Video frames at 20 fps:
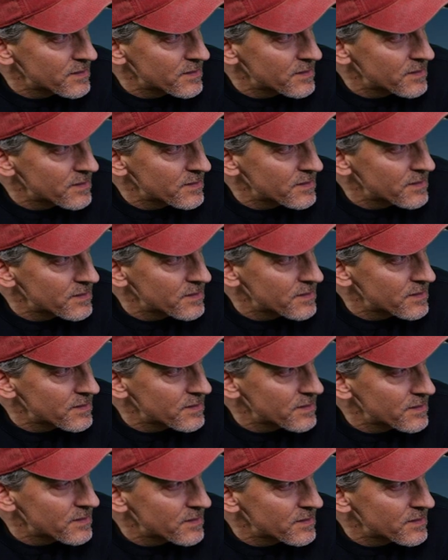
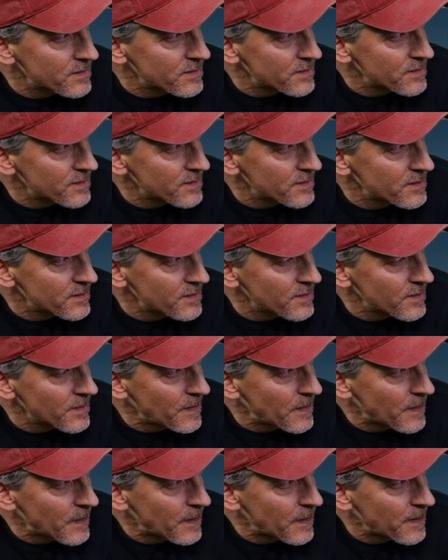
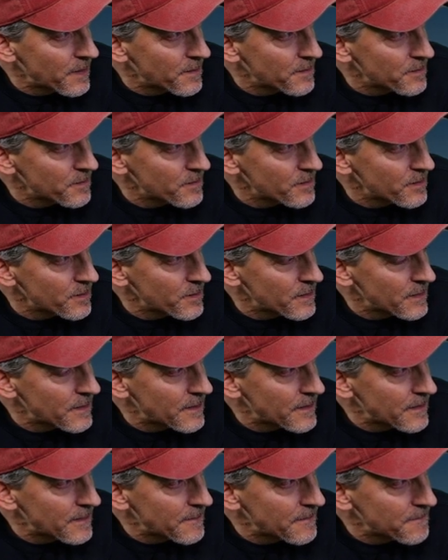
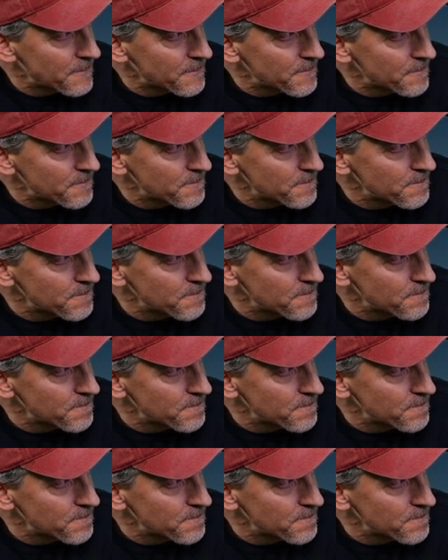(not speaking)